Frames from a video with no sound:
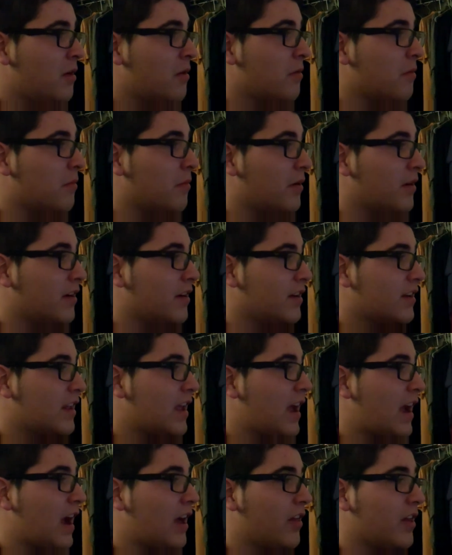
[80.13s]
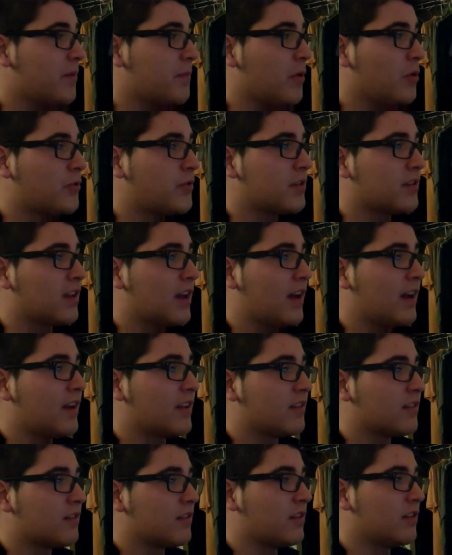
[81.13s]
But yeah, I like both these
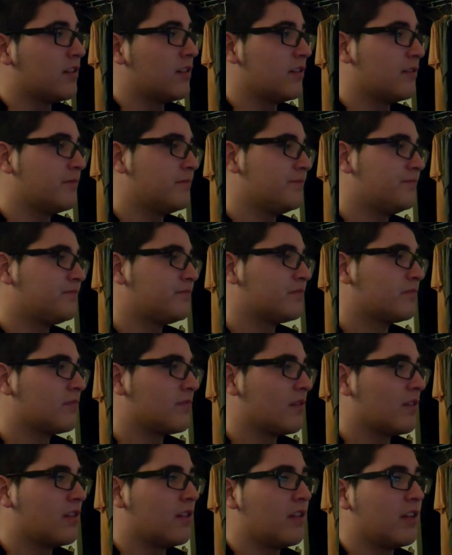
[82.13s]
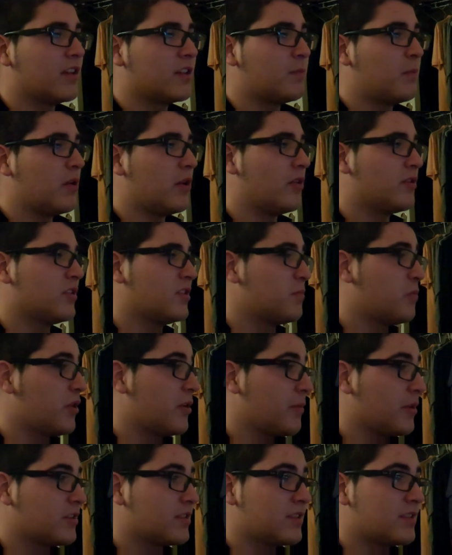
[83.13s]
guys. Experience is
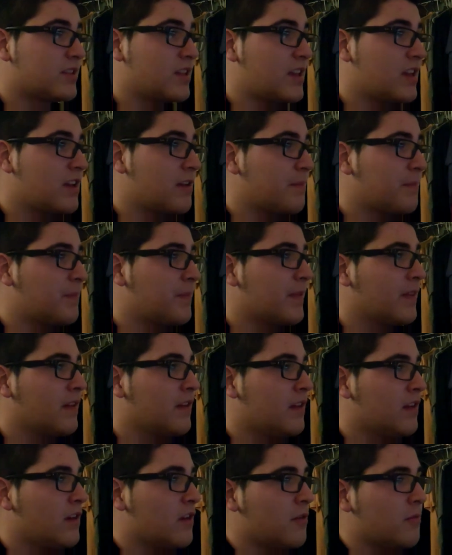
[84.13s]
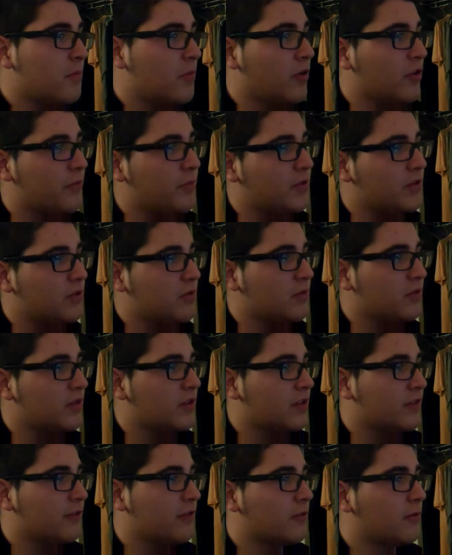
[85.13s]
pretty much the same. Both have been doing
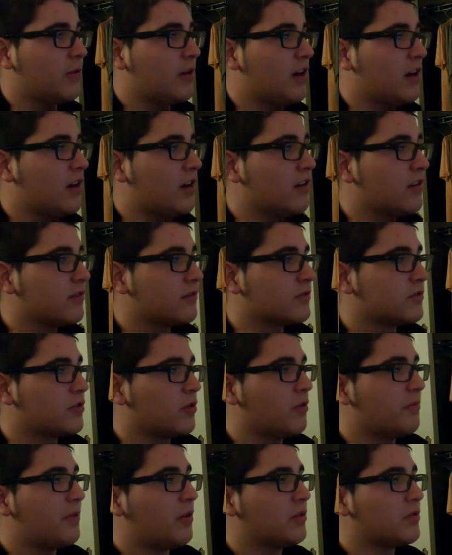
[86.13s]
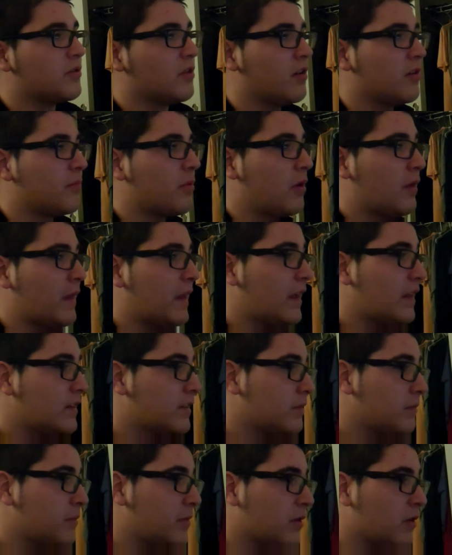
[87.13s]
this for a while. Joey Beltran probably has
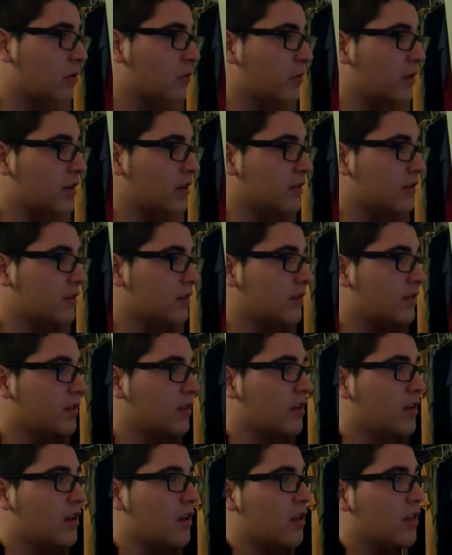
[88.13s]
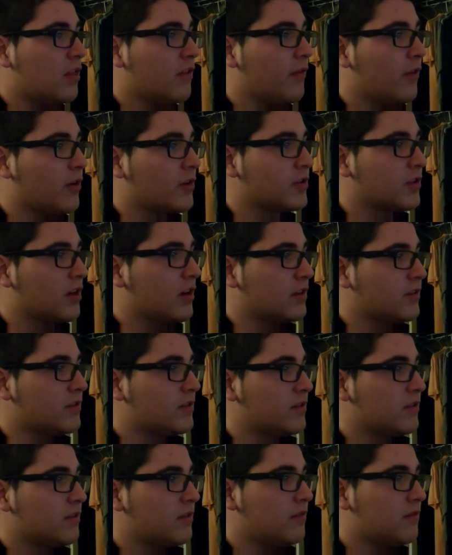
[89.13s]
some bigger wins. LeVar
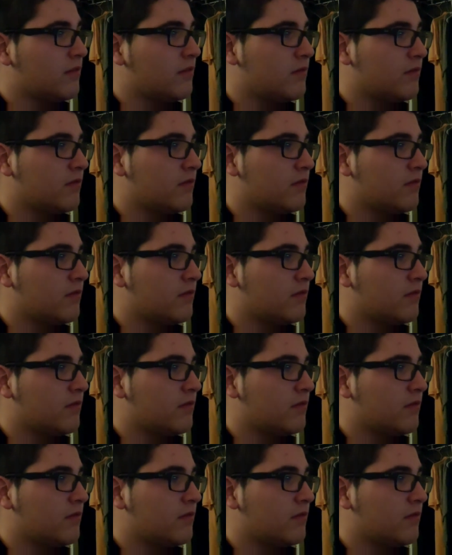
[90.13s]
Johnson,